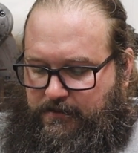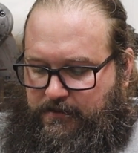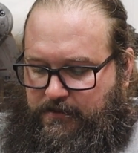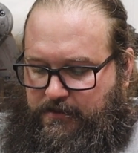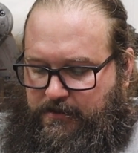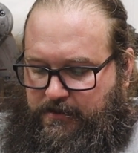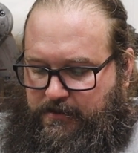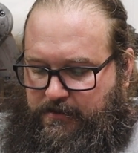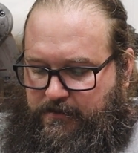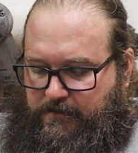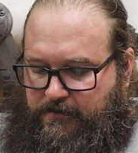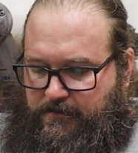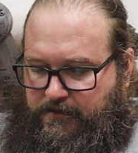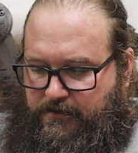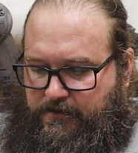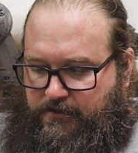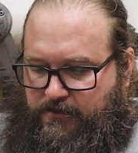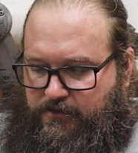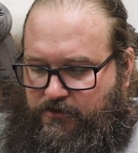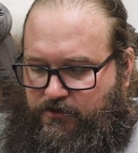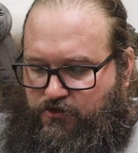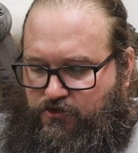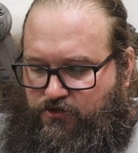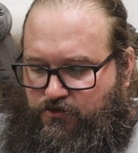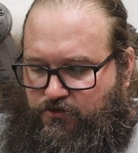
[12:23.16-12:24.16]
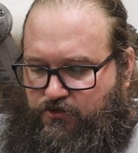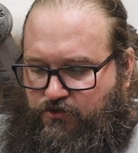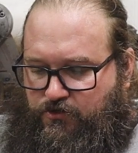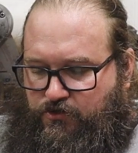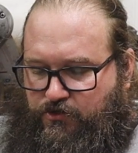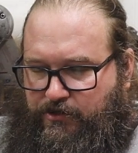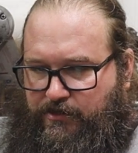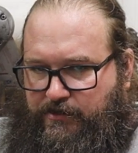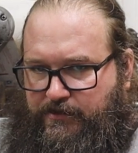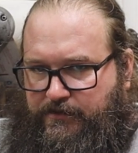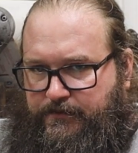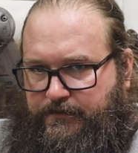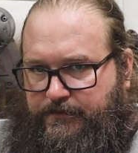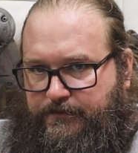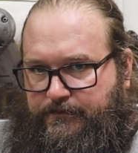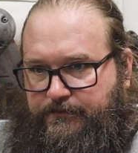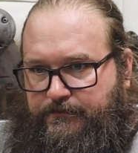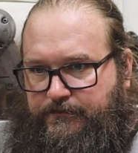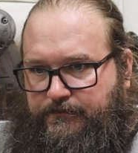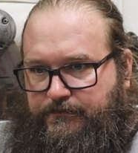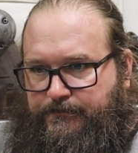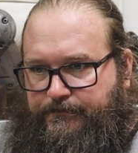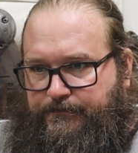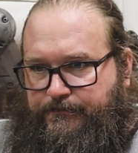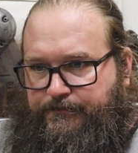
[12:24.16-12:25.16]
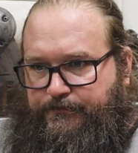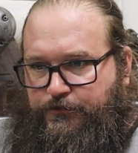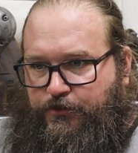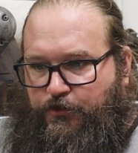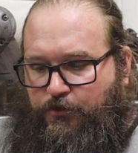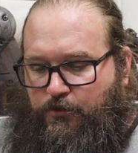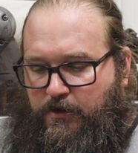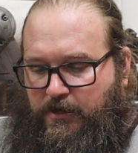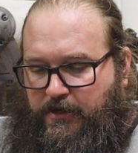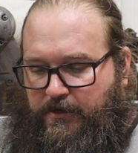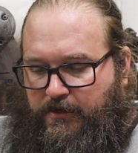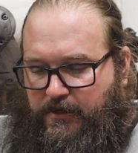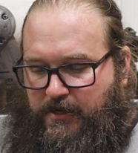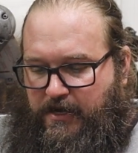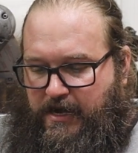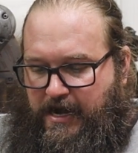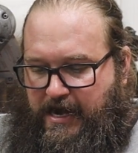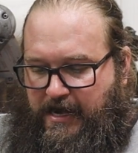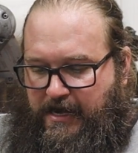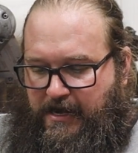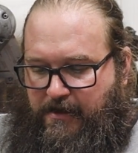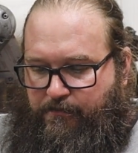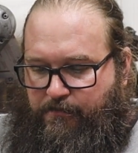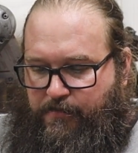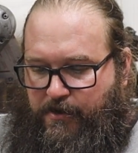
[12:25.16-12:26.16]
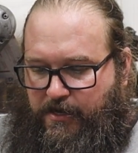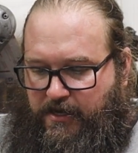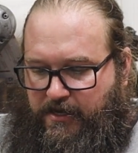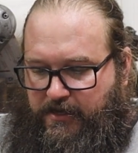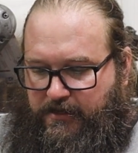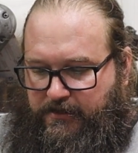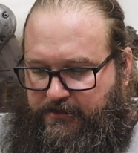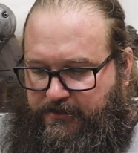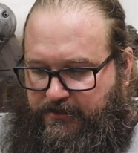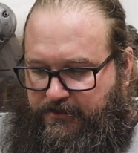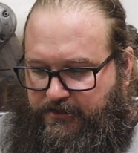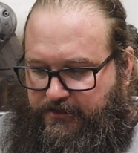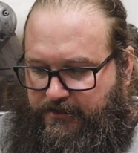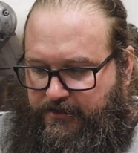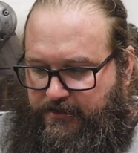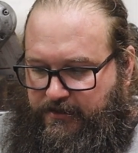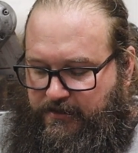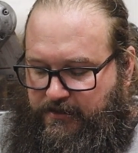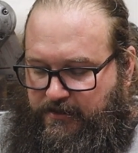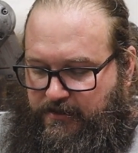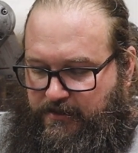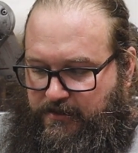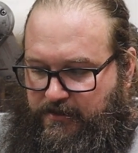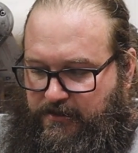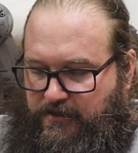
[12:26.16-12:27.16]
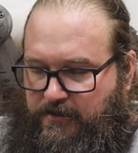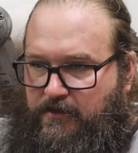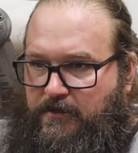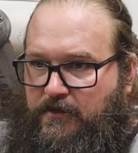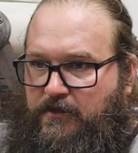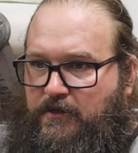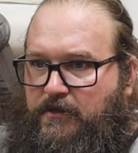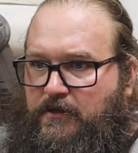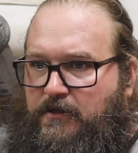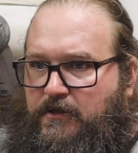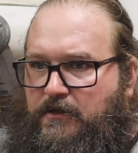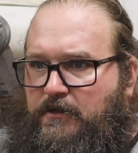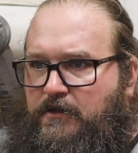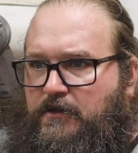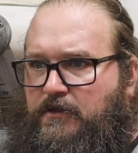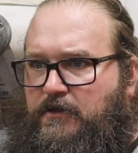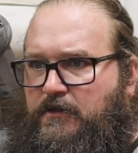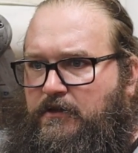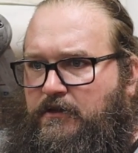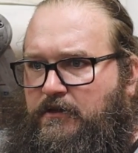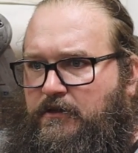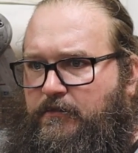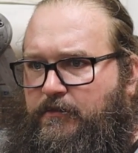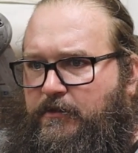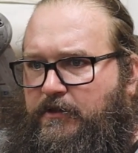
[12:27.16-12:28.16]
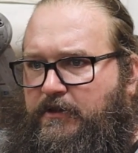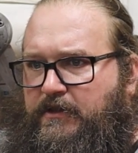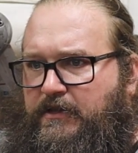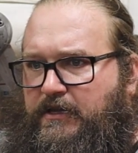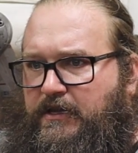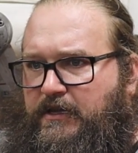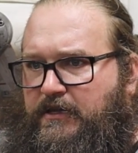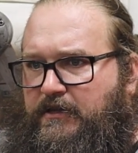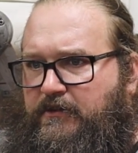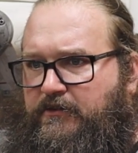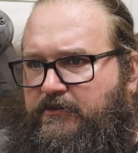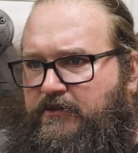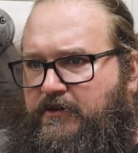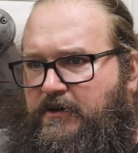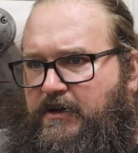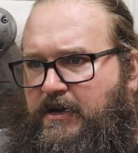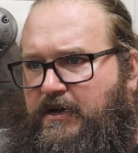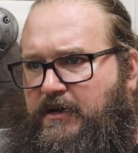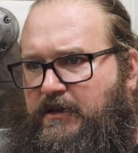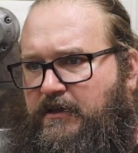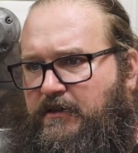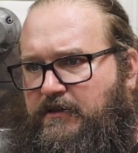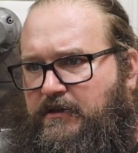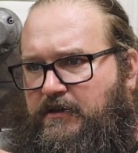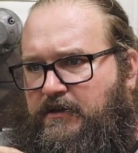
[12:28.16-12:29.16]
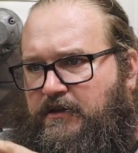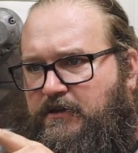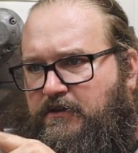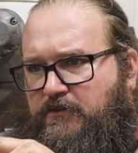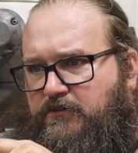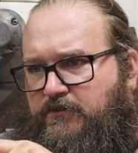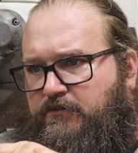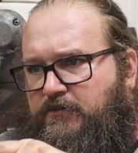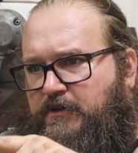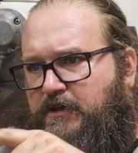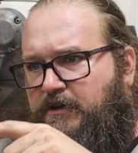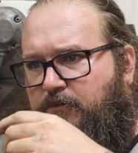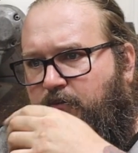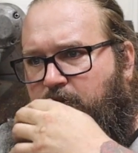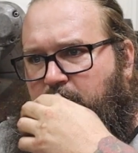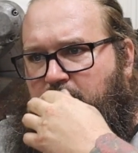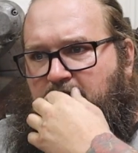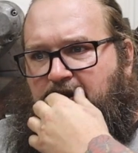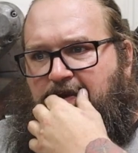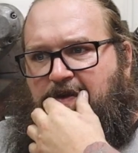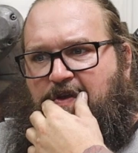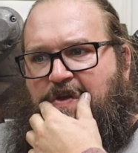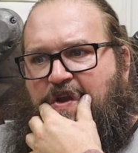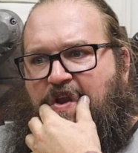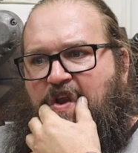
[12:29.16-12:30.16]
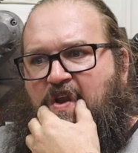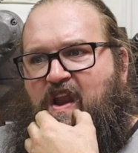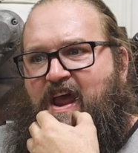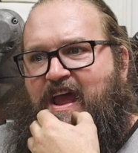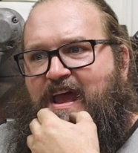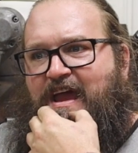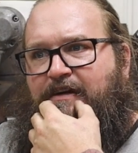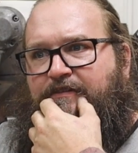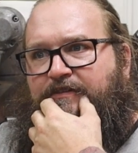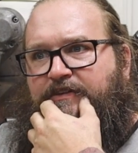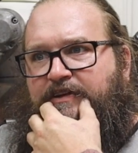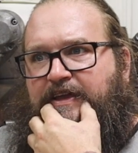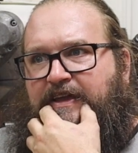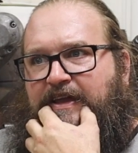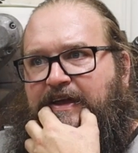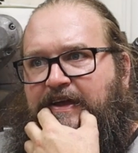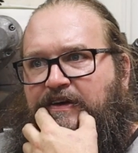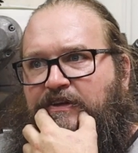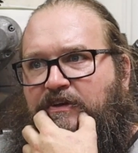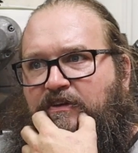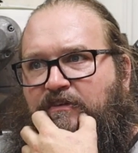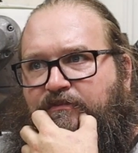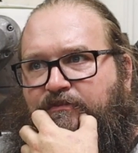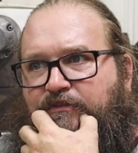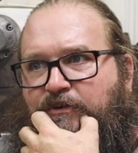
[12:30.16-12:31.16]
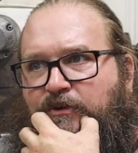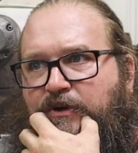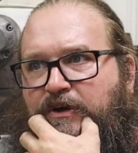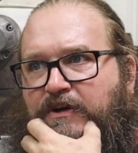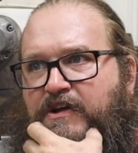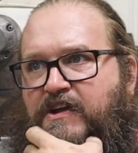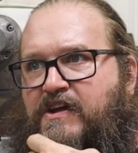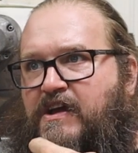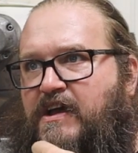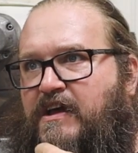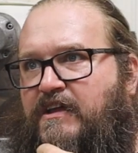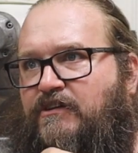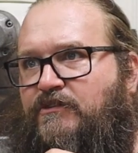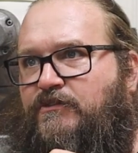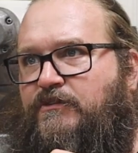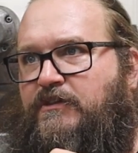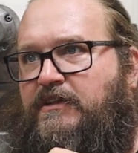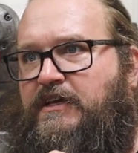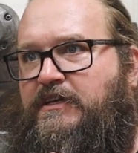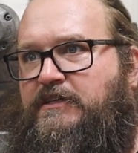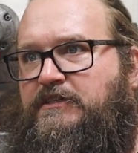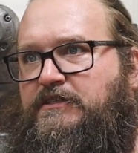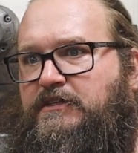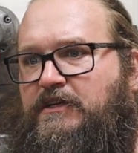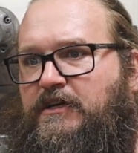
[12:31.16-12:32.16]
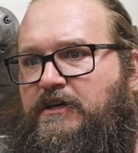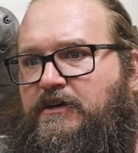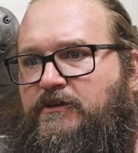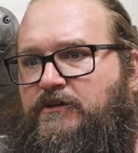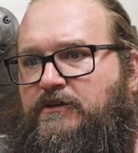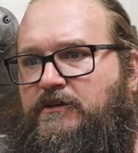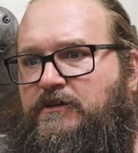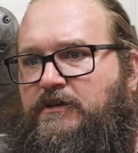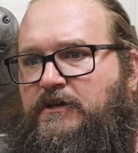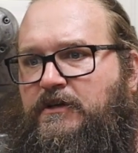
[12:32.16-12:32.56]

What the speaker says: another $280. Let me think, is there anything else that we didn't have accounted for? No, I don't think so.